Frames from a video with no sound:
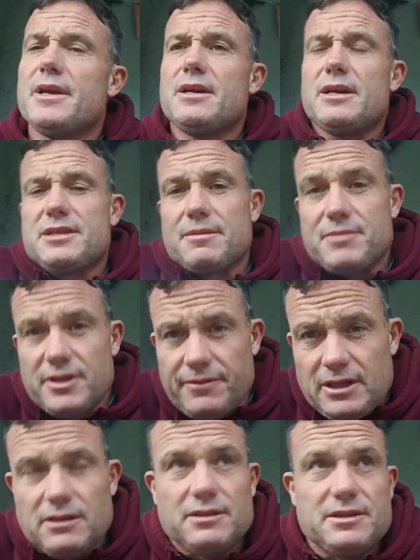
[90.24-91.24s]
some
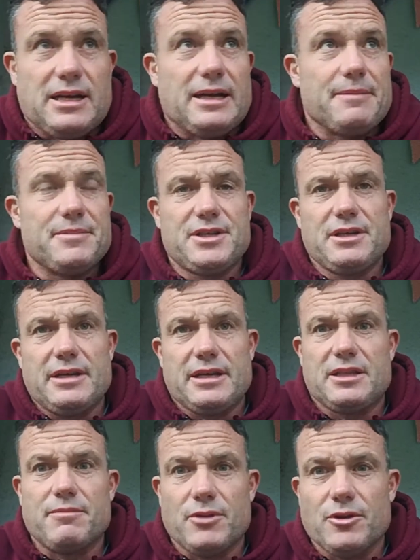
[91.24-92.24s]
difficult times at
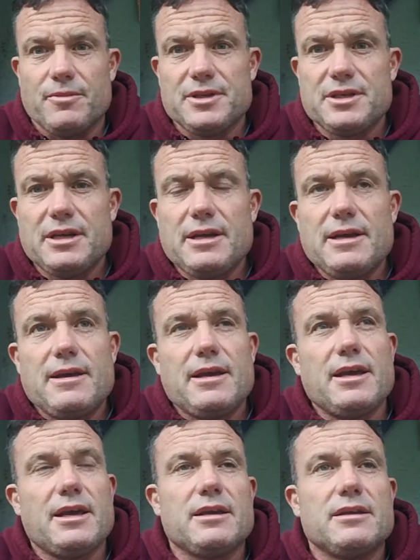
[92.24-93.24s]
the moment,
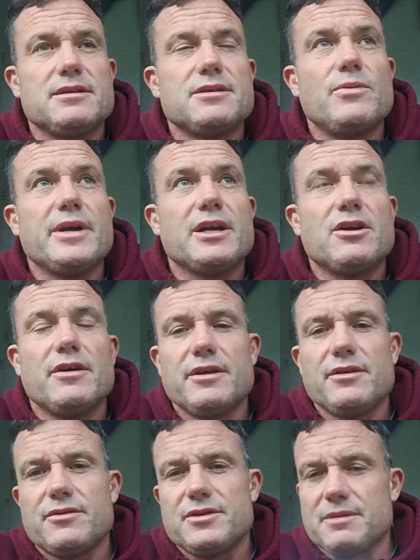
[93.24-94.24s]
and we're going
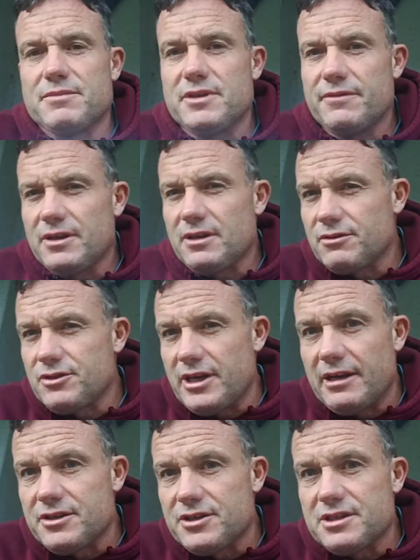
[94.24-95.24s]
through some difficult
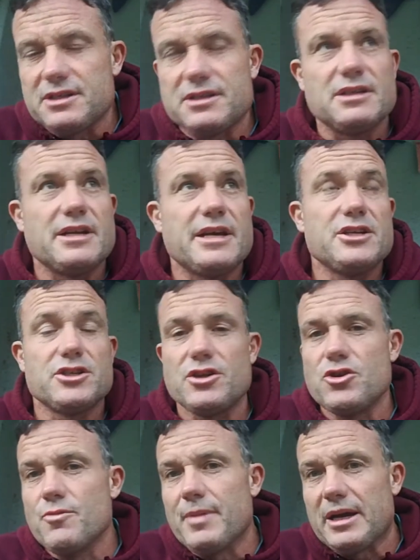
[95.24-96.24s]
challenges as a nation.
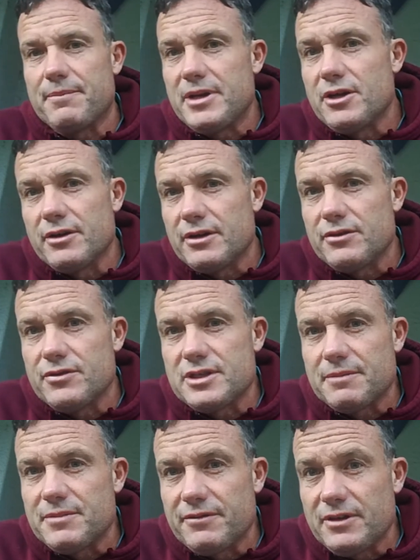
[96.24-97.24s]
You might be going through
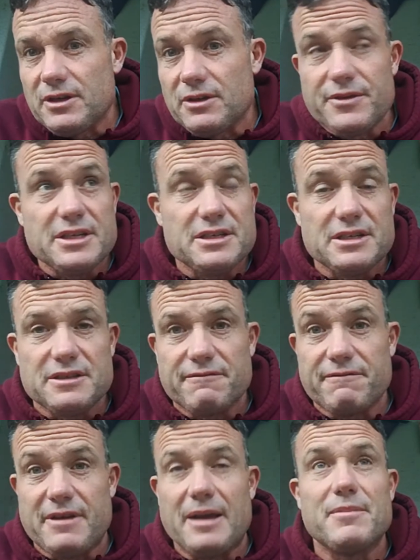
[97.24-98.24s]
some difficult things as a
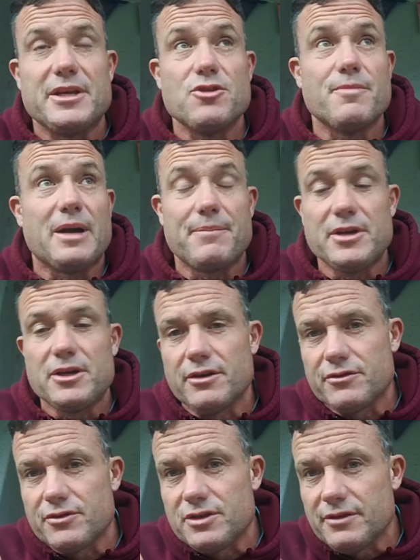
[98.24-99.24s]
family. You might be going
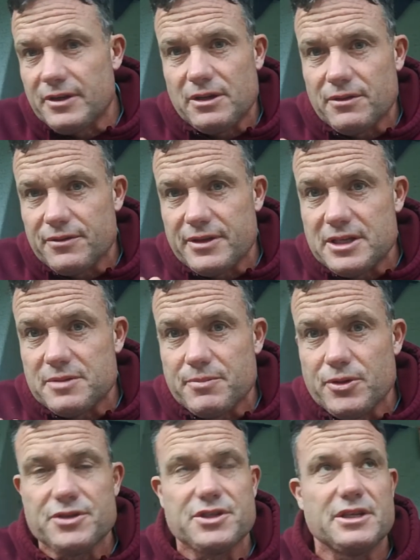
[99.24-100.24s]
through difficult things
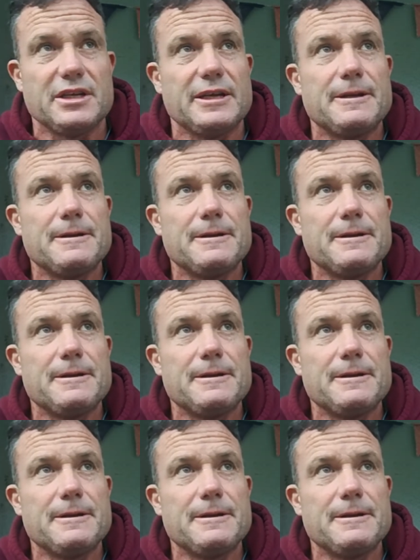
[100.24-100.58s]
personally.